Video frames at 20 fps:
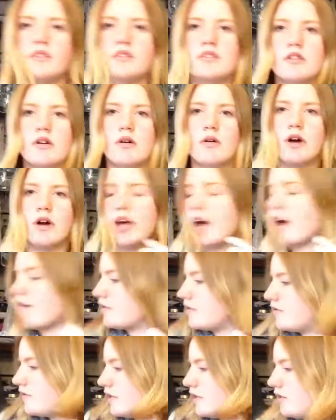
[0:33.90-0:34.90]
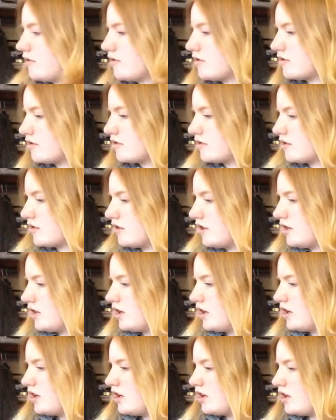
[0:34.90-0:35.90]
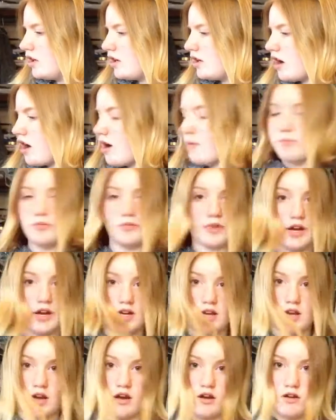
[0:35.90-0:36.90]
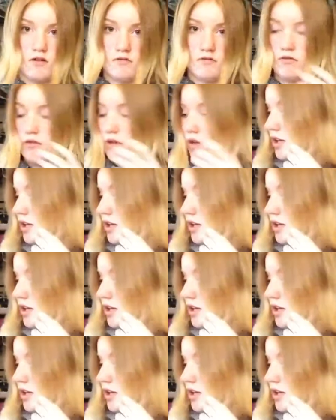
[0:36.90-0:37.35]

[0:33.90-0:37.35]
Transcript: So I have the videos up right now